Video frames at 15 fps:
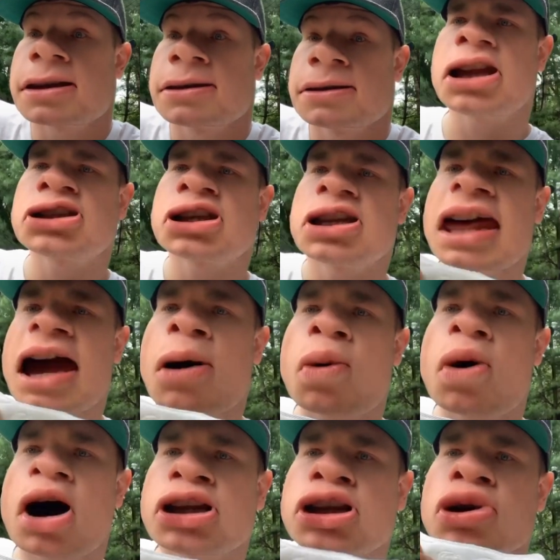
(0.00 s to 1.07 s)
It's that
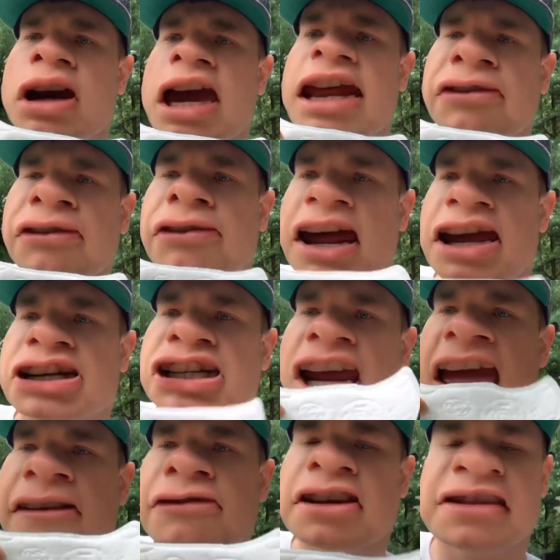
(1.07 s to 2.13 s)
one. You get it fresh
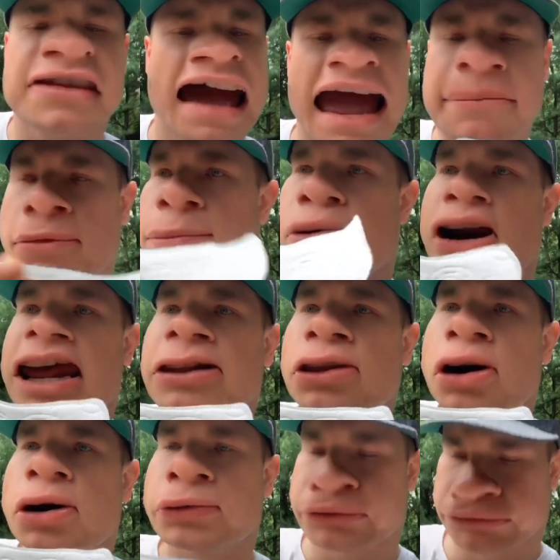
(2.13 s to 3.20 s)
every time, brand
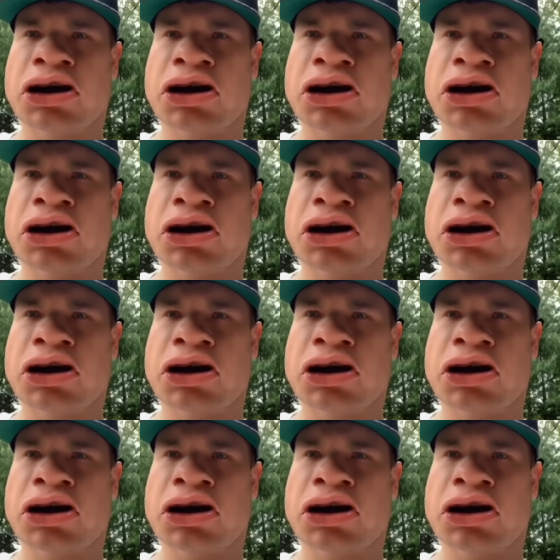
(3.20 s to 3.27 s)
new.